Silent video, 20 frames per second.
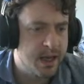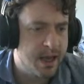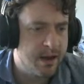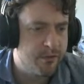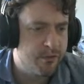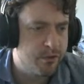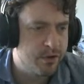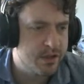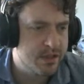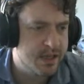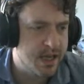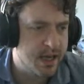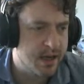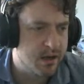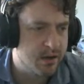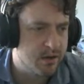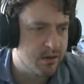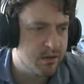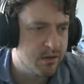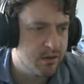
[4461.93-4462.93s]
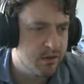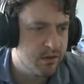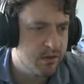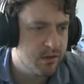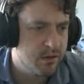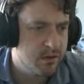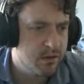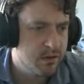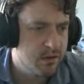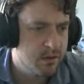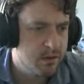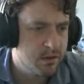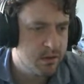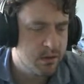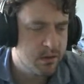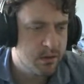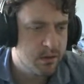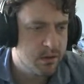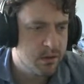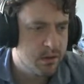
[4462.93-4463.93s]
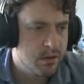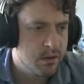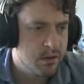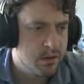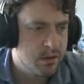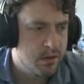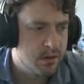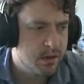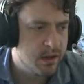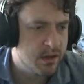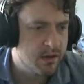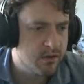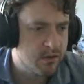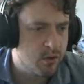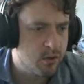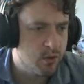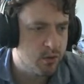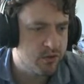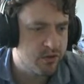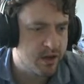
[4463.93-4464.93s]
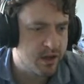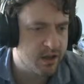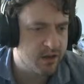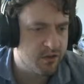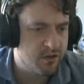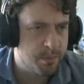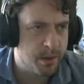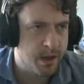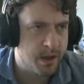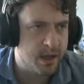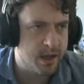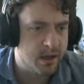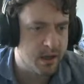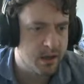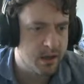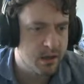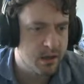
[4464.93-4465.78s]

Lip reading: every second that is causing a spike.